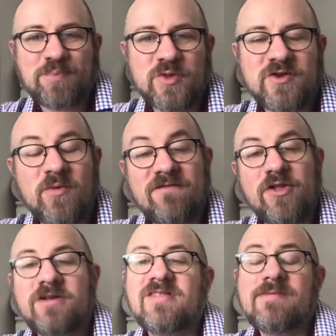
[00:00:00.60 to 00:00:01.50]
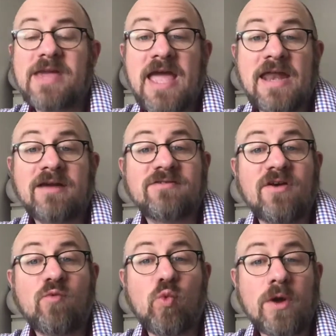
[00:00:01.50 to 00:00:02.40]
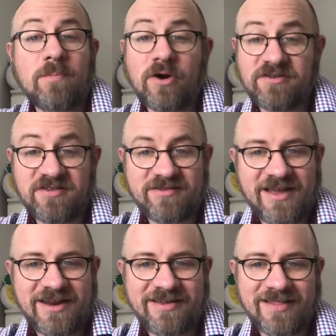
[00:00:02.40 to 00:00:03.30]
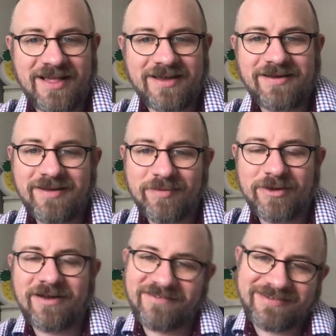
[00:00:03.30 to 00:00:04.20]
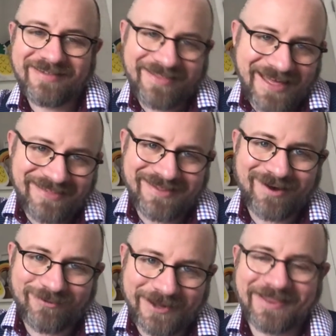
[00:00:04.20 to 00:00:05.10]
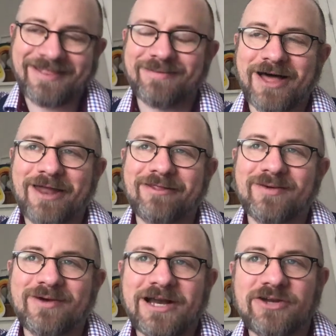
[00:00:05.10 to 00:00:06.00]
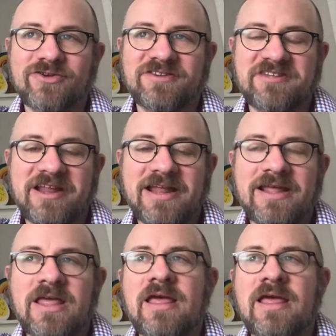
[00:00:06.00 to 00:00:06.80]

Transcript: So we've looked at the mechanics of one person standing in line, but obviously that's not really the model that we're interested in.